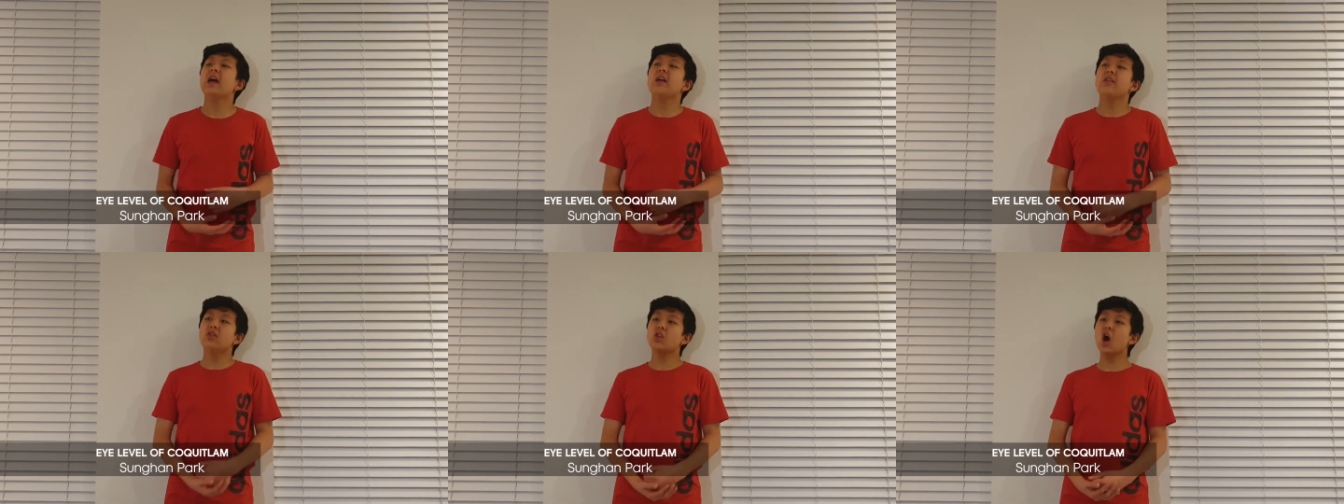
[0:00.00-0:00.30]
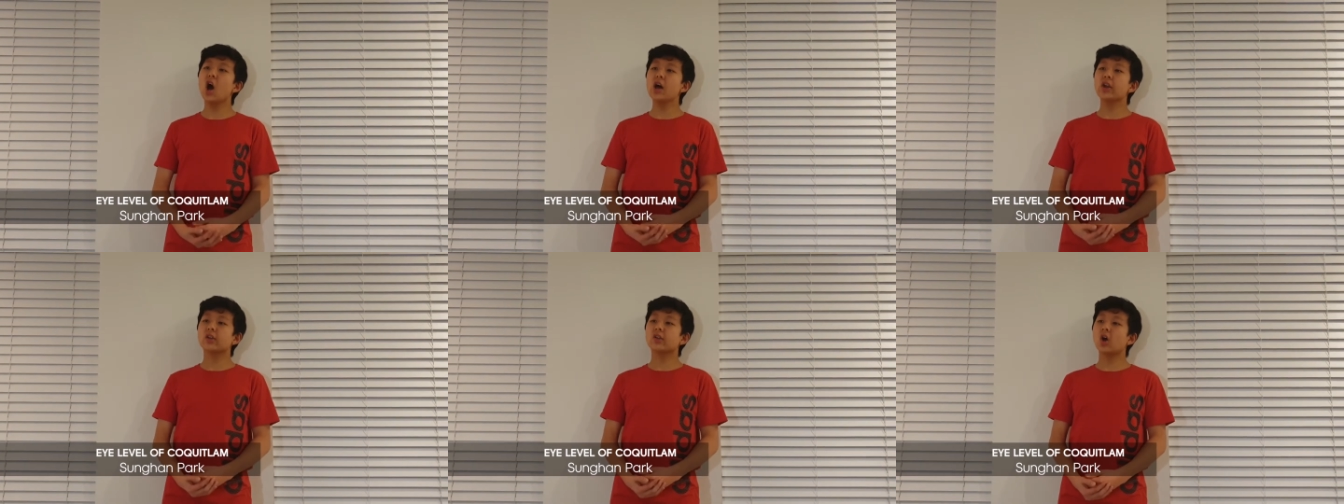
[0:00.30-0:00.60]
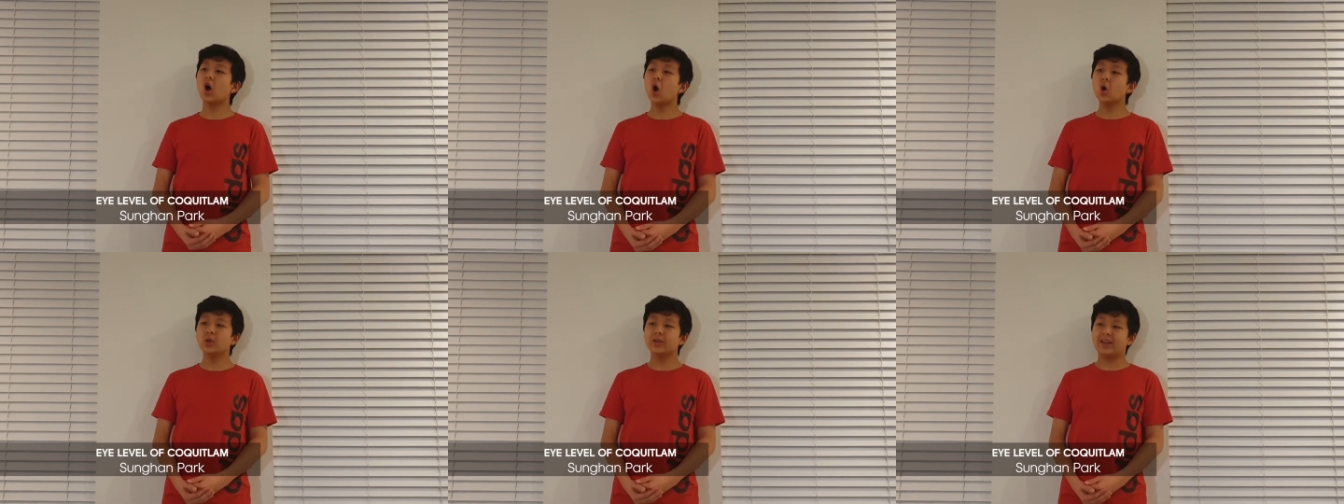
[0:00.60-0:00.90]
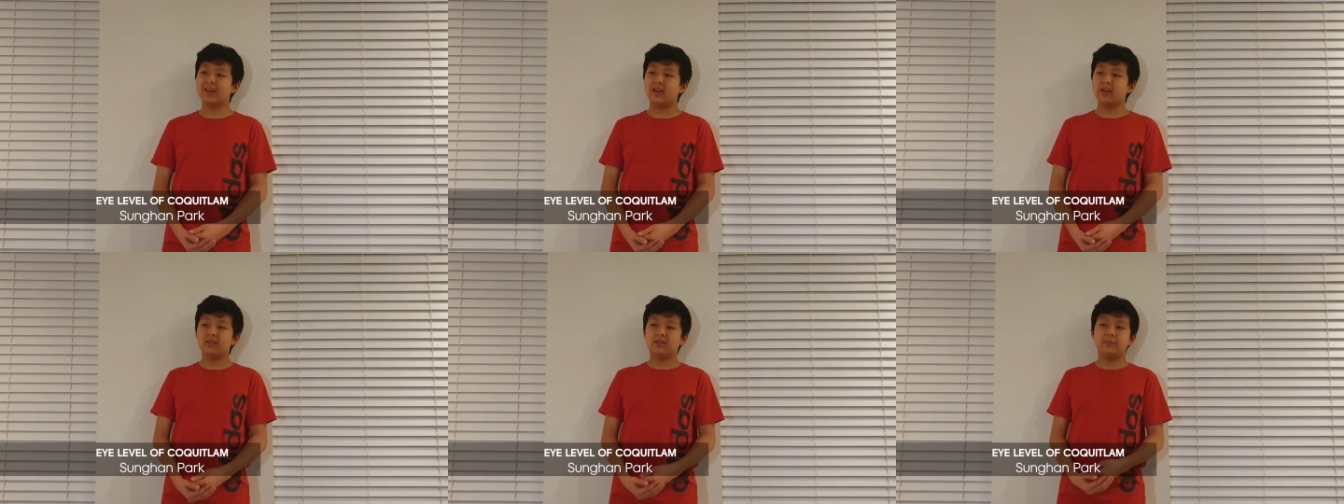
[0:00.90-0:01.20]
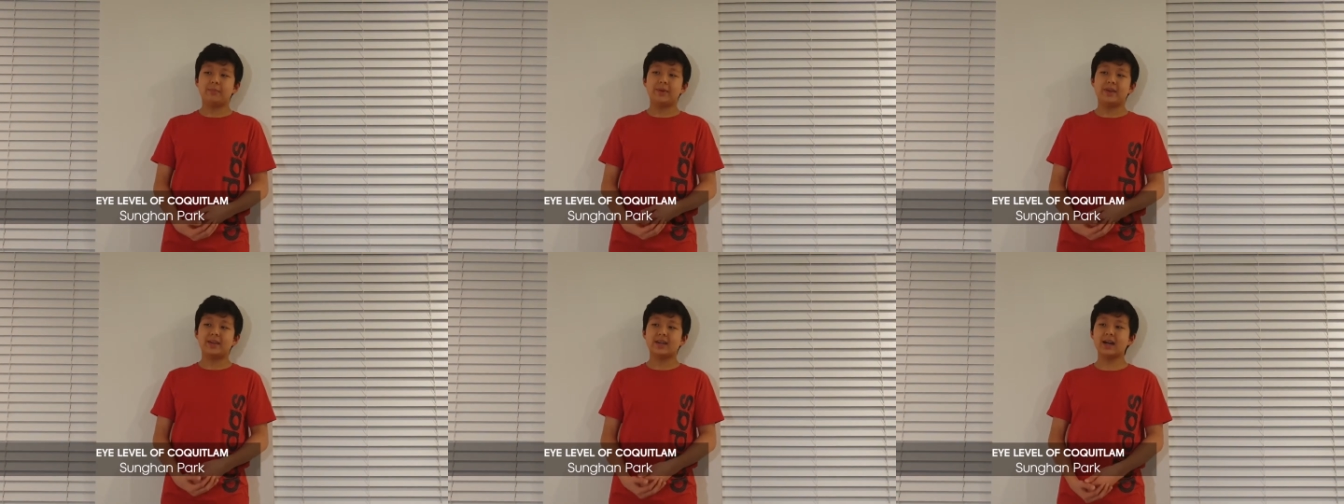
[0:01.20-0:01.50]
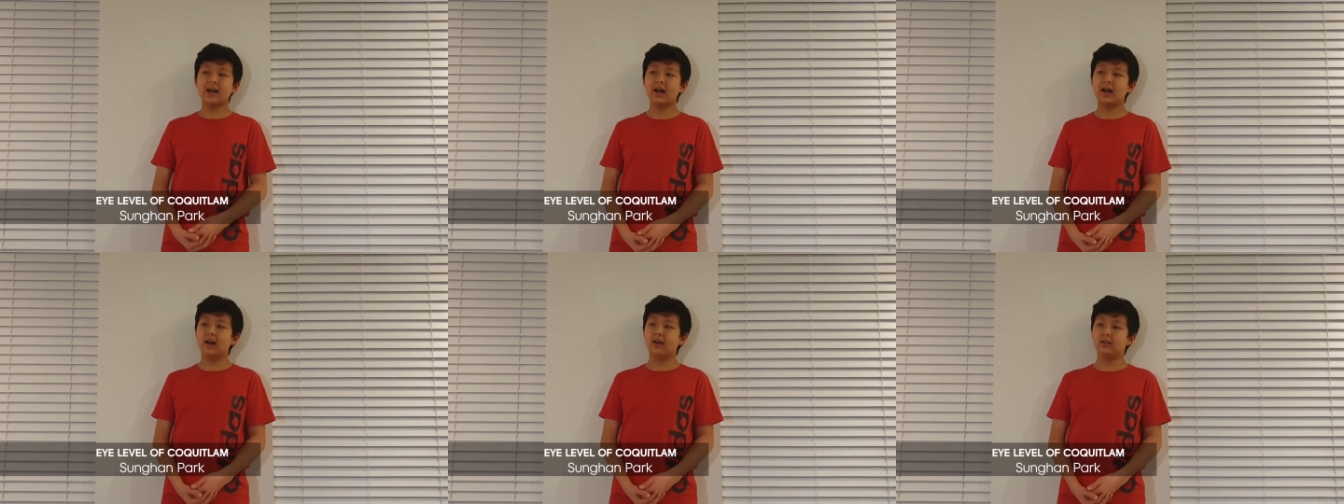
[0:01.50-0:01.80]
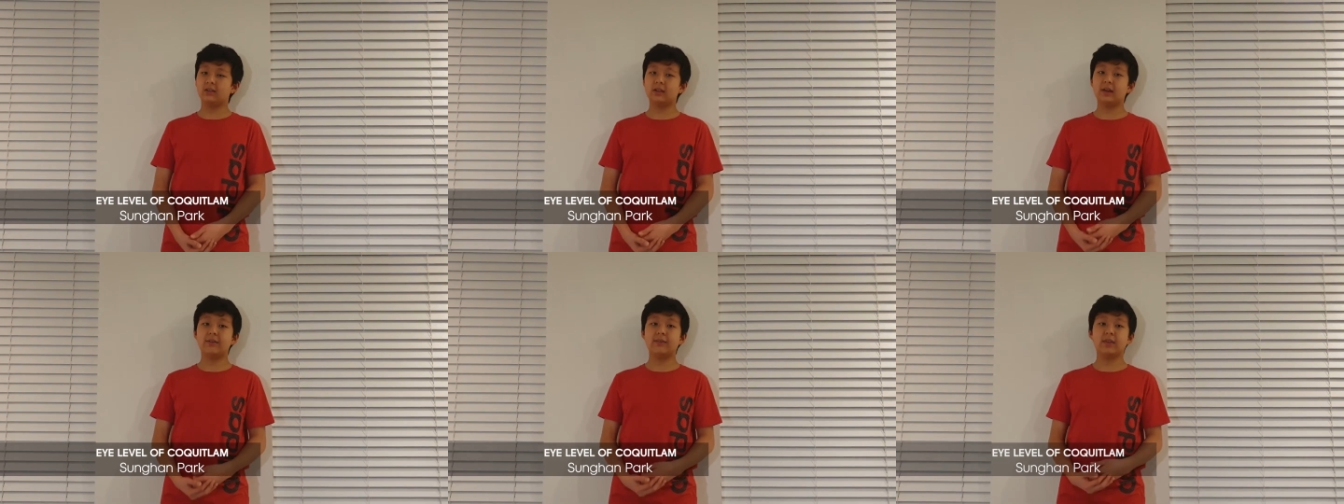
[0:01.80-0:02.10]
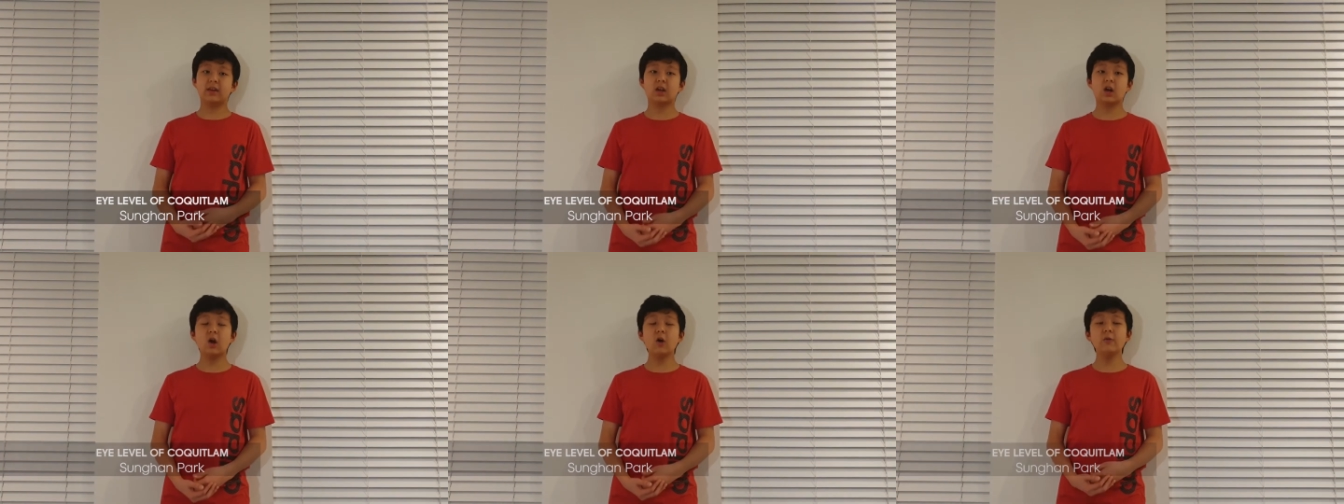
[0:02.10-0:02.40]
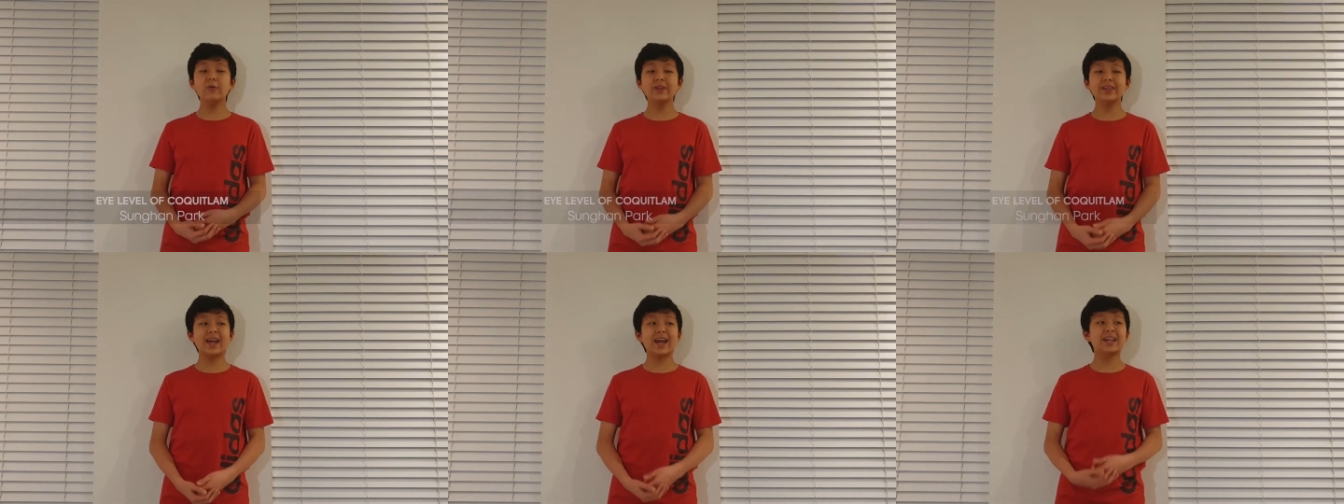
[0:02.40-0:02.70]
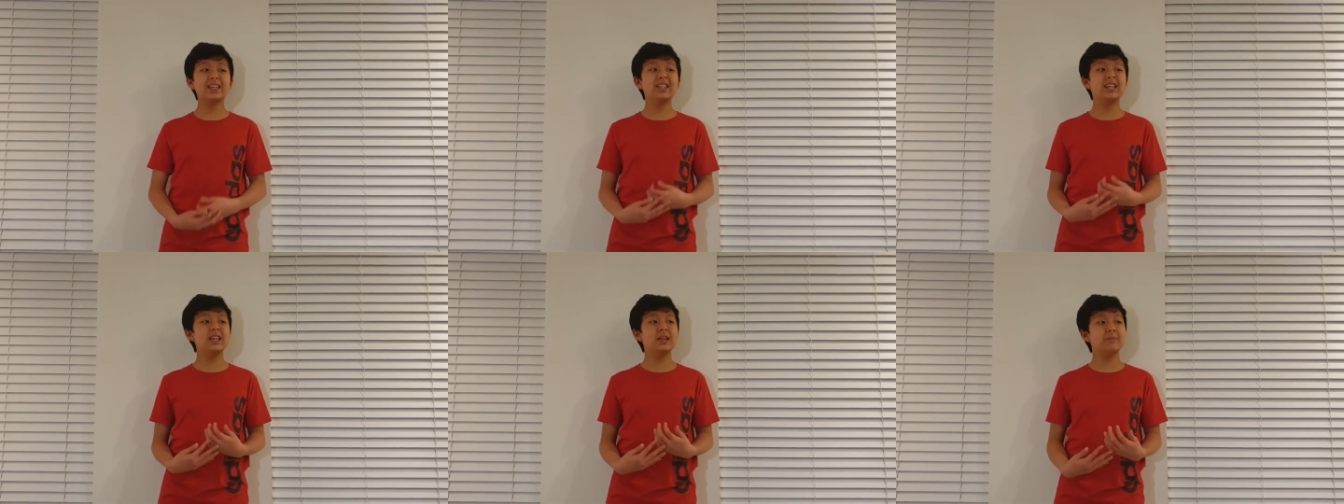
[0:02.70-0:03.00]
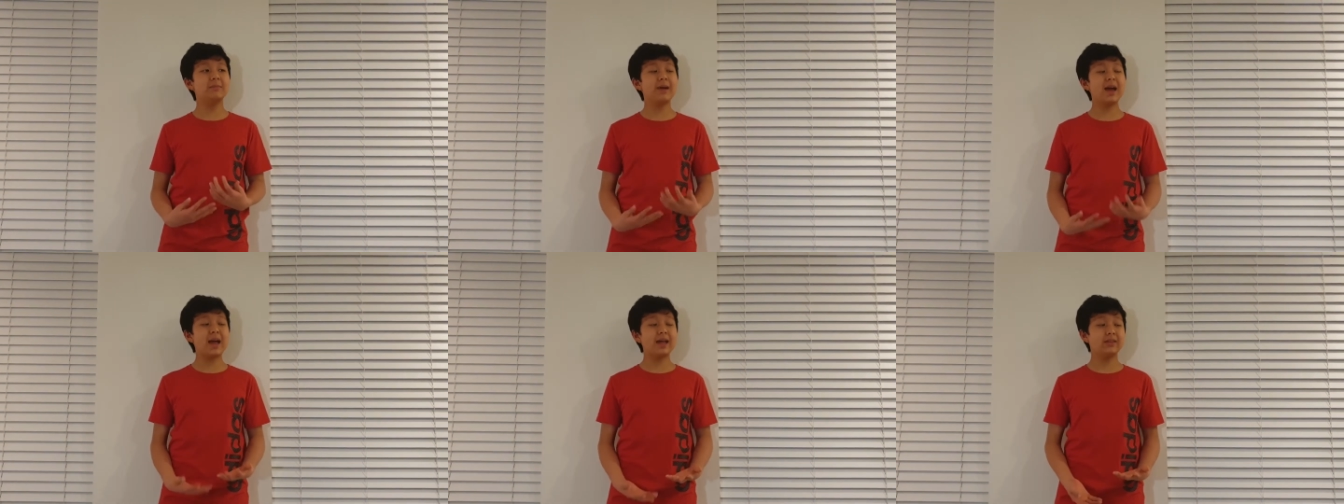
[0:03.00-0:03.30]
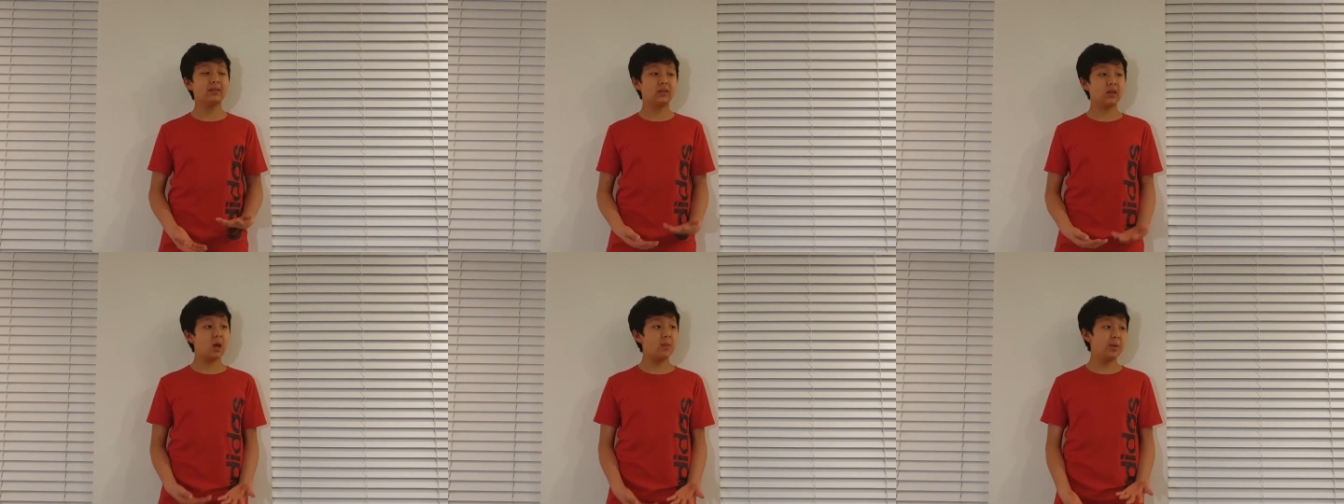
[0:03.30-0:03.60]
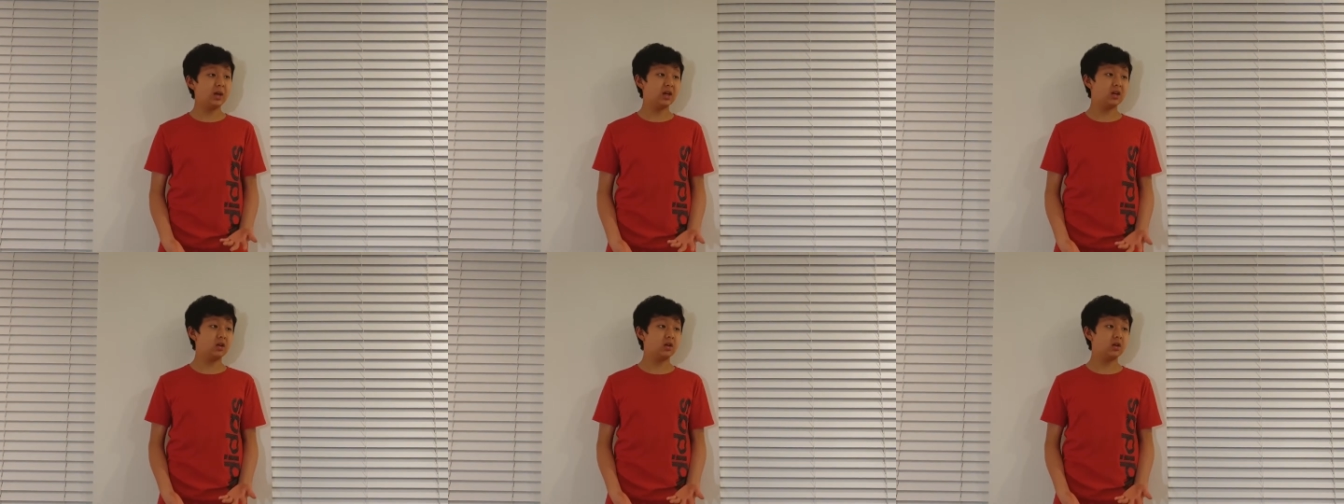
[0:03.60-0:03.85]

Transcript: Not only is it because of the COVID 19 pandemic,